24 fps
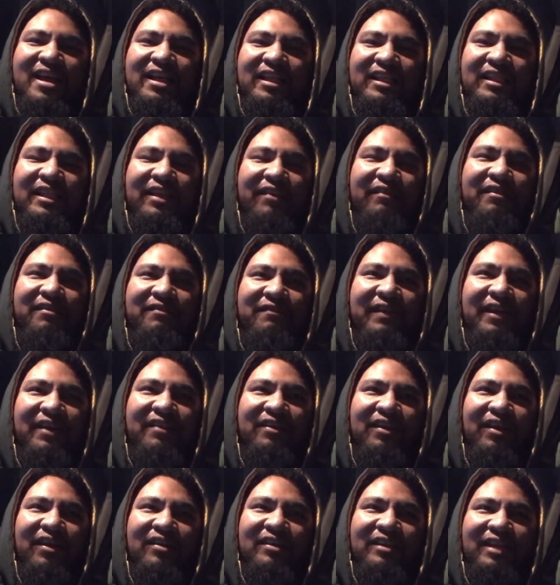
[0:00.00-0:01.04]

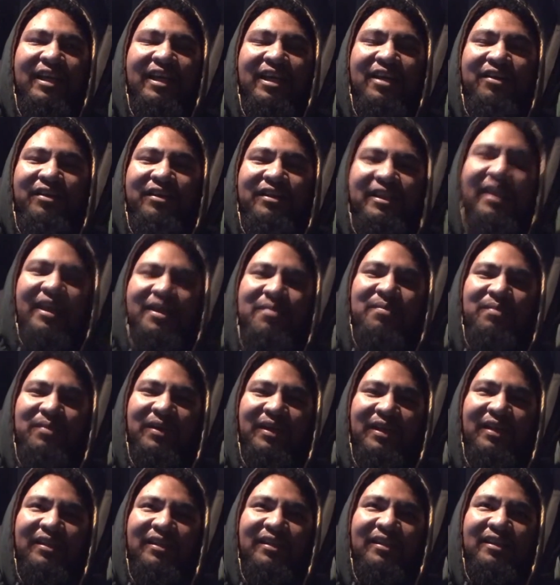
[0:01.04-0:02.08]
$75, 110
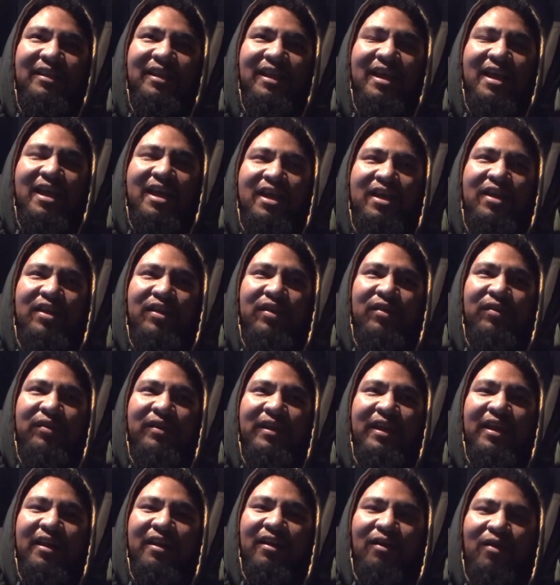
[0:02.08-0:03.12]
bucks, you
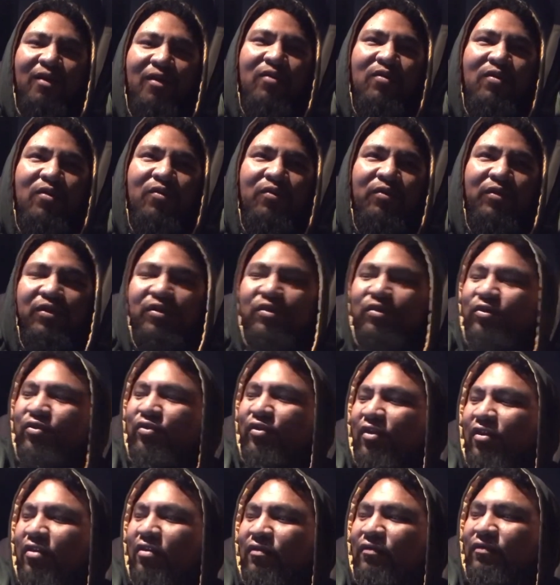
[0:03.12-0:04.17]

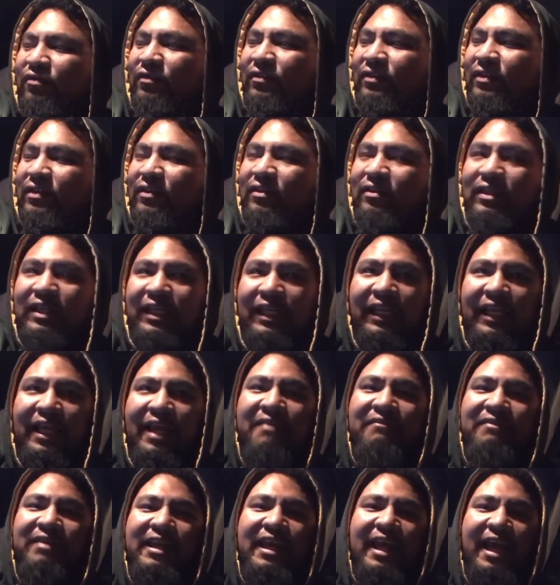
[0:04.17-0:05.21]
drove
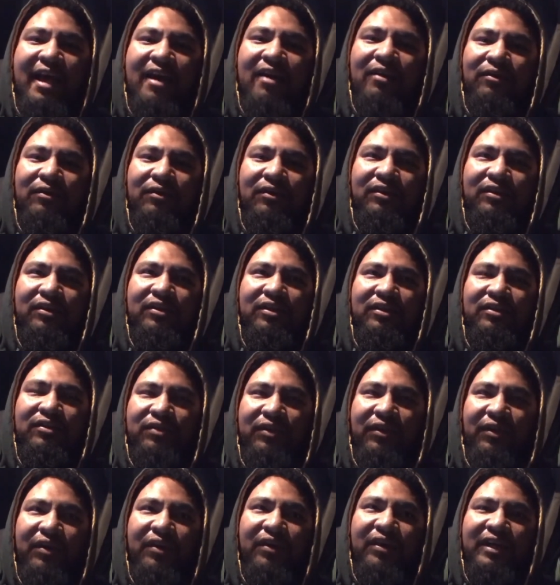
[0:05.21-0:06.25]
11 hours
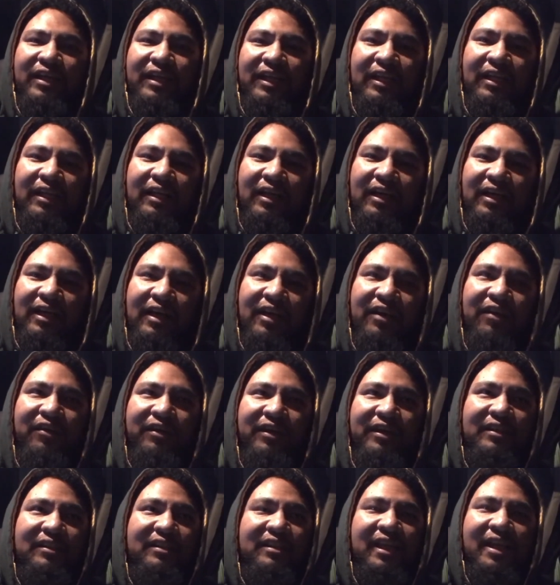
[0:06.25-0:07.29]
to earn
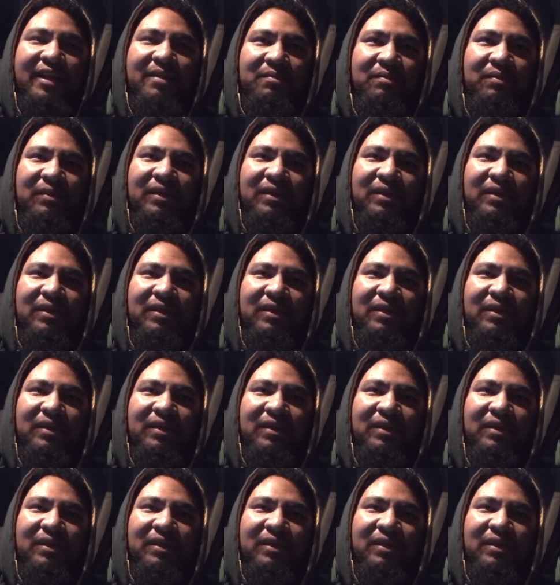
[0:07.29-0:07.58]
110